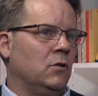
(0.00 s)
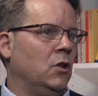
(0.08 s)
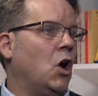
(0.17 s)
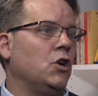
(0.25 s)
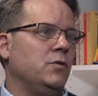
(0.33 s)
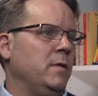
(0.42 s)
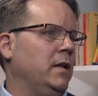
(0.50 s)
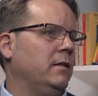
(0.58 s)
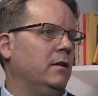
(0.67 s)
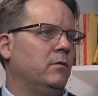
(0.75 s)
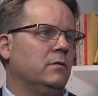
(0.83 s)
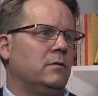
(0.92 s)
large meeting.
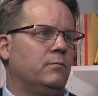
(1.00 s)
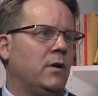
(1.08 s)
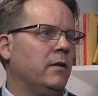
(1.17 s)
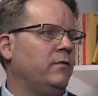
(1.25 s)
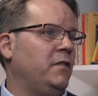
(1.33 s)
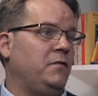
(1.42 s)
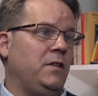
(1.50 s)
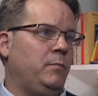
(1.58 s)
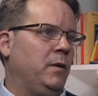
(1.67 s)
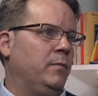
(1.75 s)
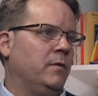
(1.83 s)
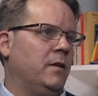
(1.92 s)
There was probably 50
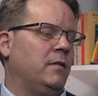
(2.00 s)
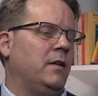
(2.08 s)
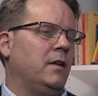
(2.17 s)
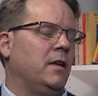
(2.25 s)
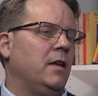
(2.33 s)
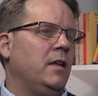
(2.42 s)
people there. The